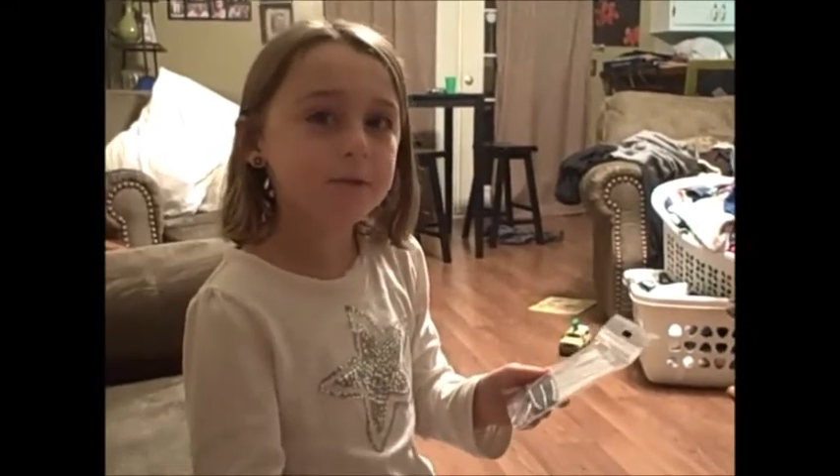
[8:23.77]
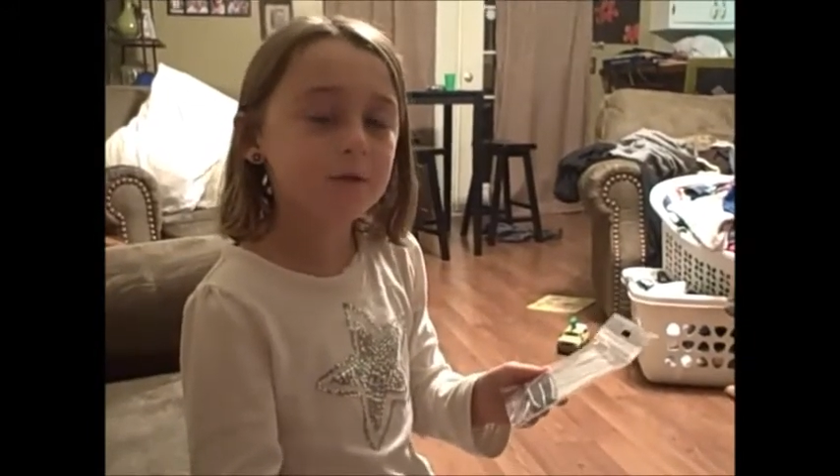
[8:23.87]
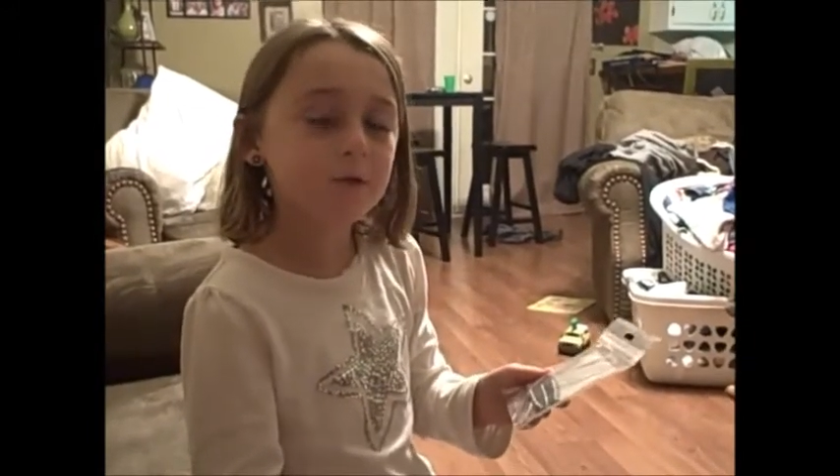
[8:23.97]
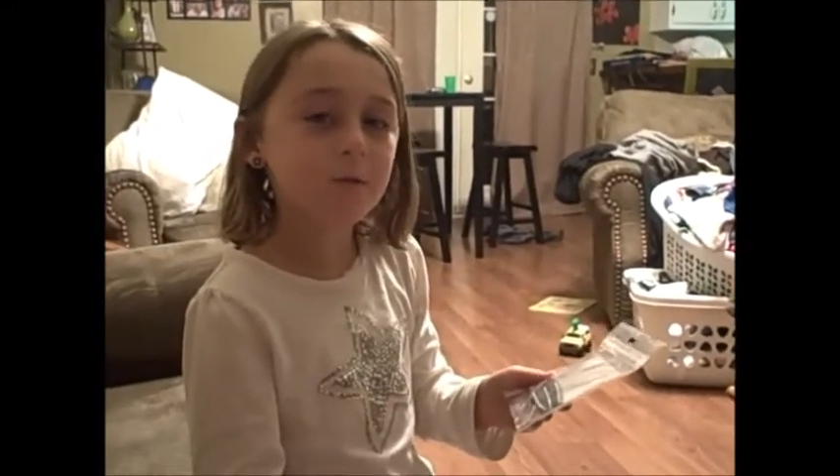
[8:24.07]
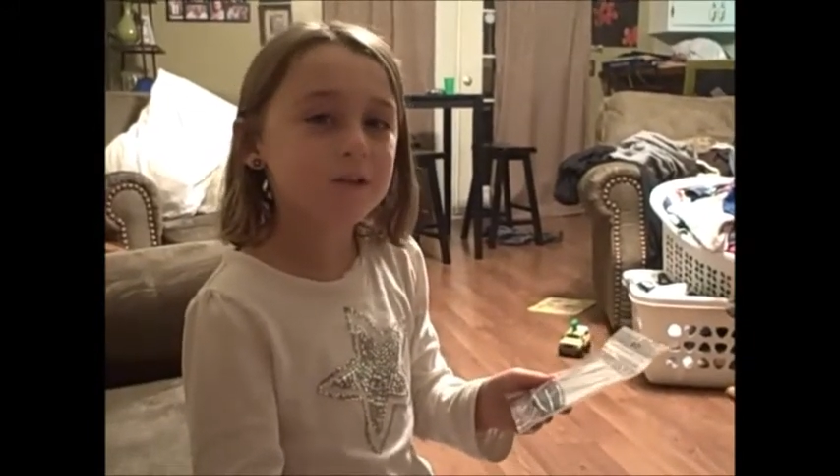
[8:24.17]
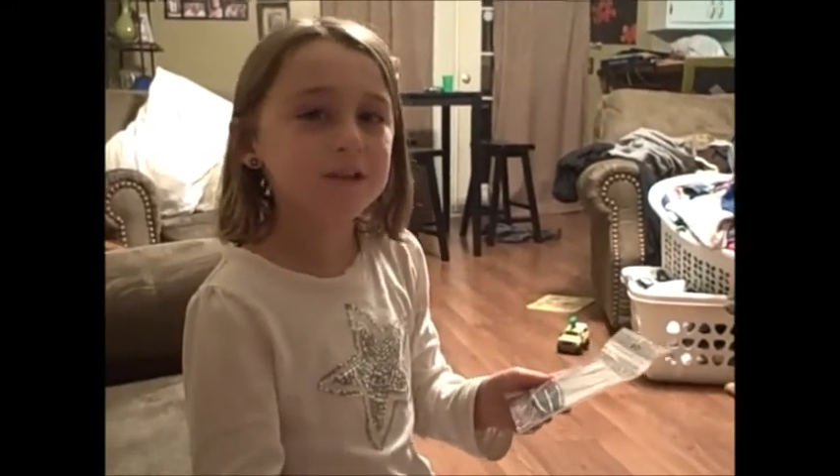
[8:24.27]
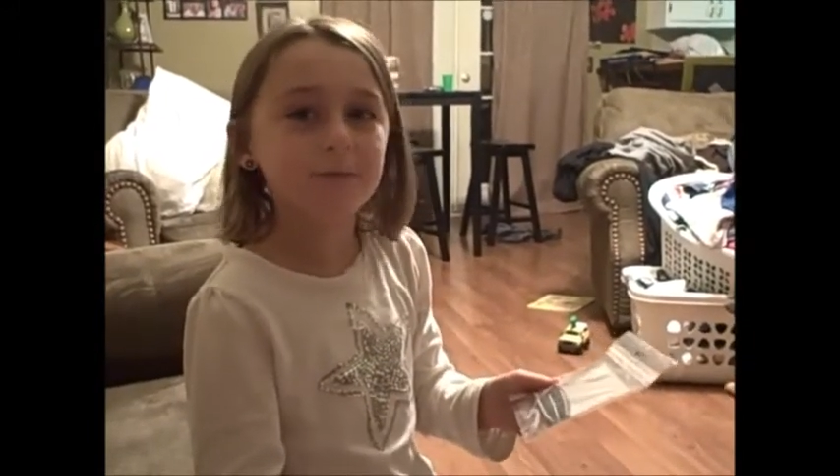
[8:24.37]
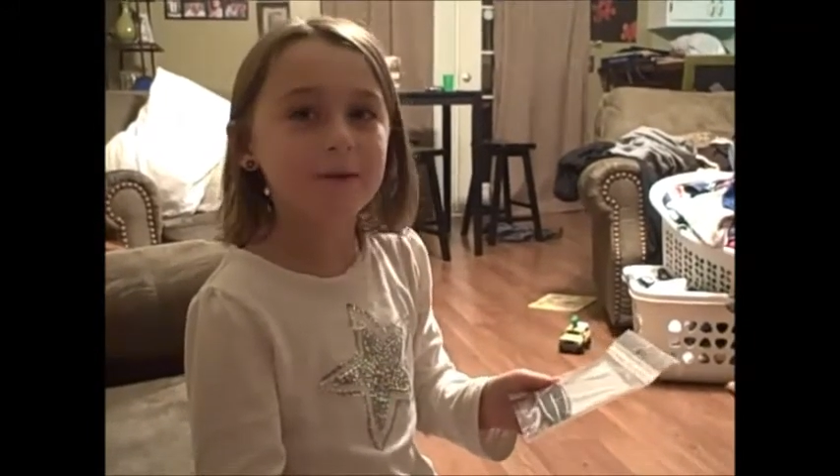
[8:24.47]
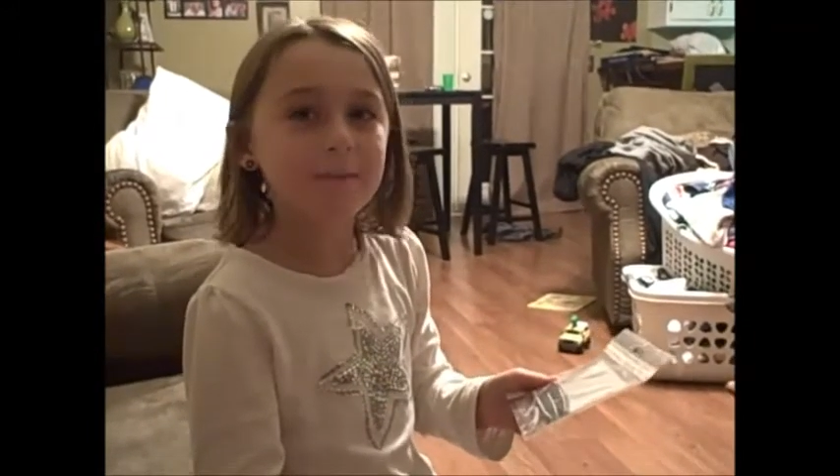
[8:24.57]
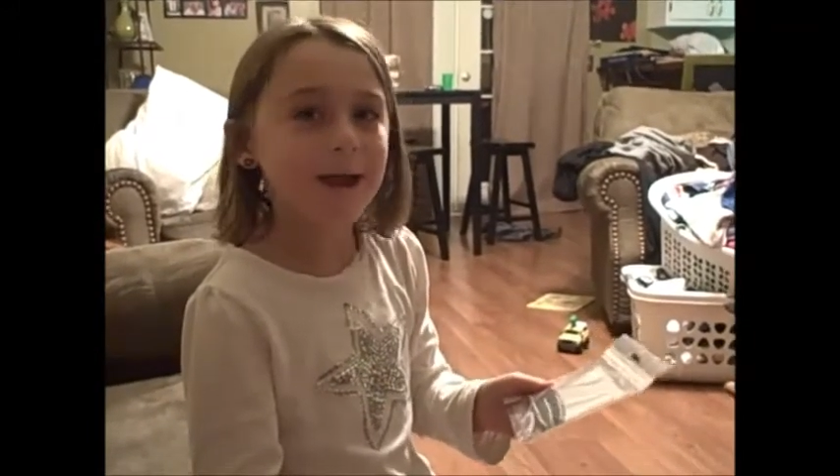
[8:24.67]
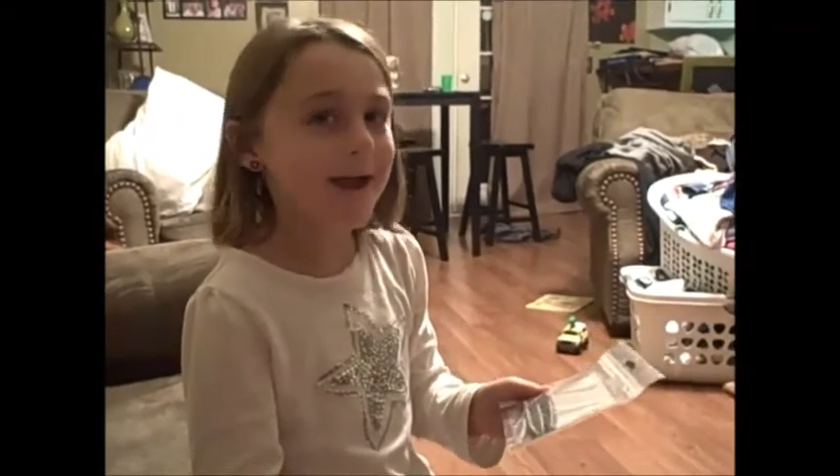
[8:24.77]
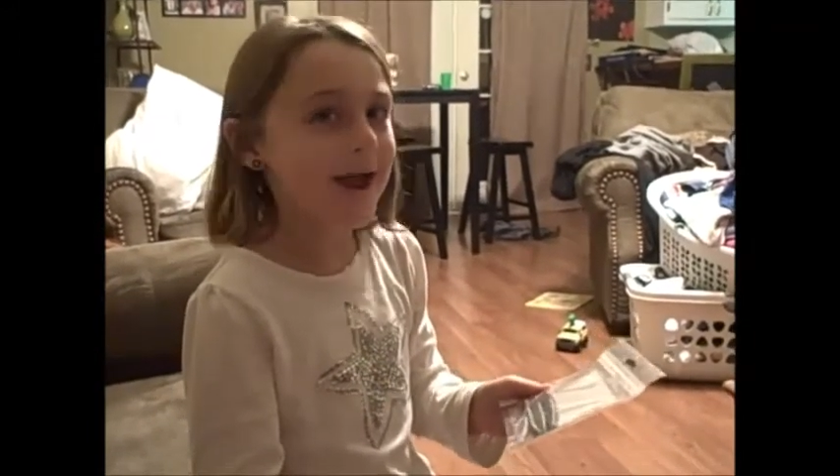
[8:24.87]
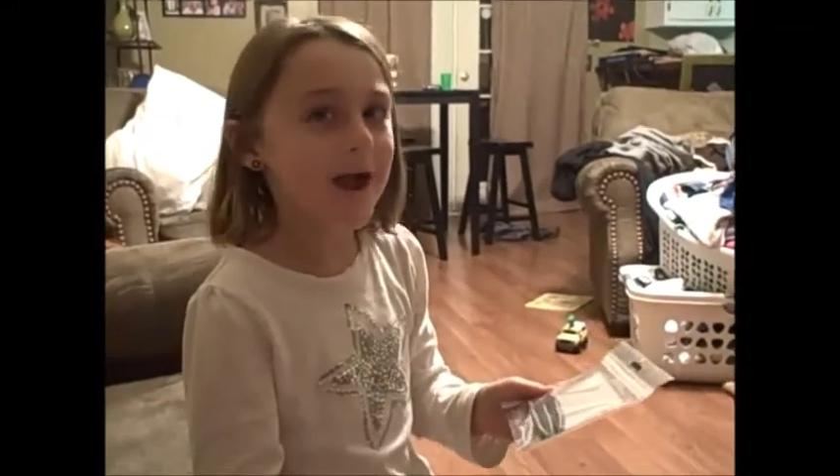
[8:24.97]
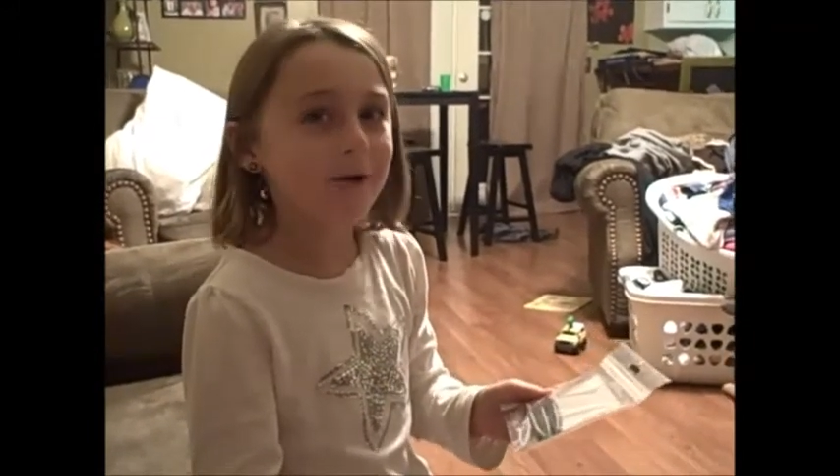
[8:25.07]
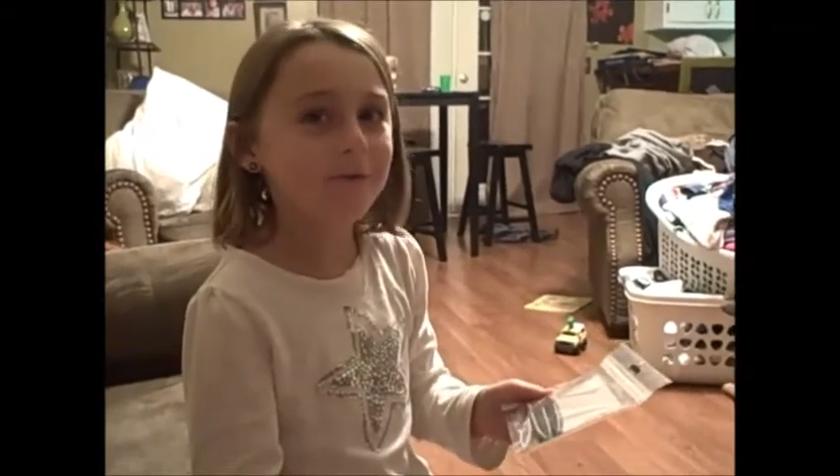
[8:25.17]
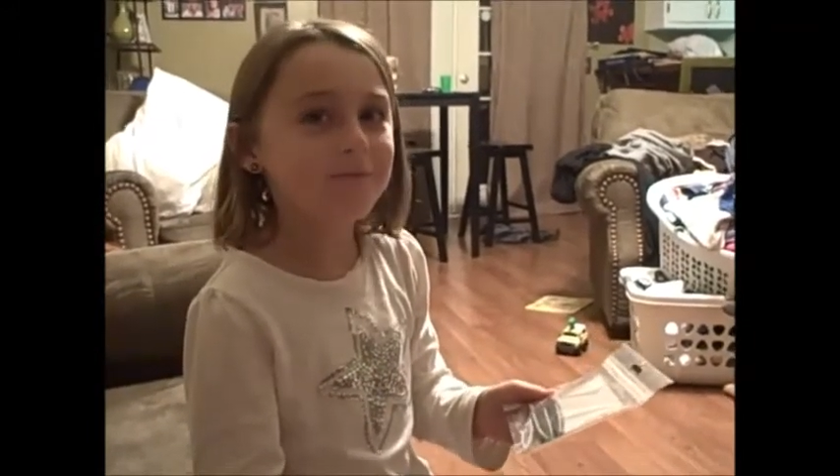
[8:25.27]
so they wouldn't spit it back out.